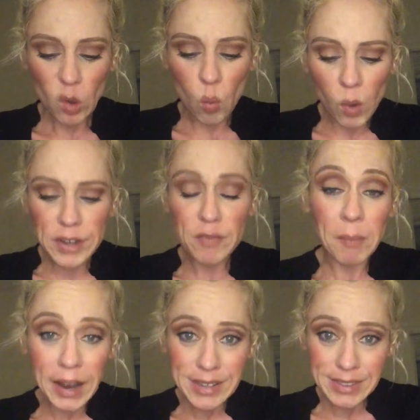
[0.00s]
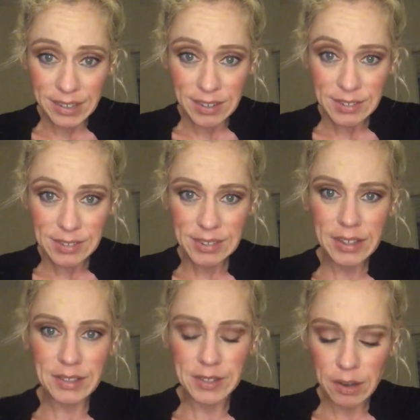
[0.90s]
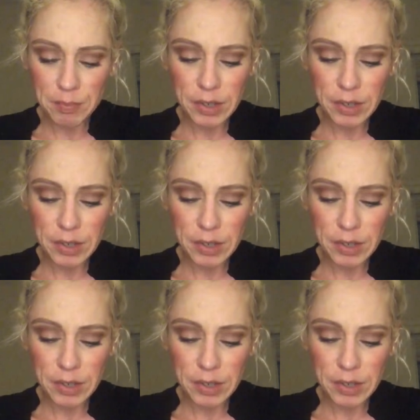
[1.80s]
one of my things is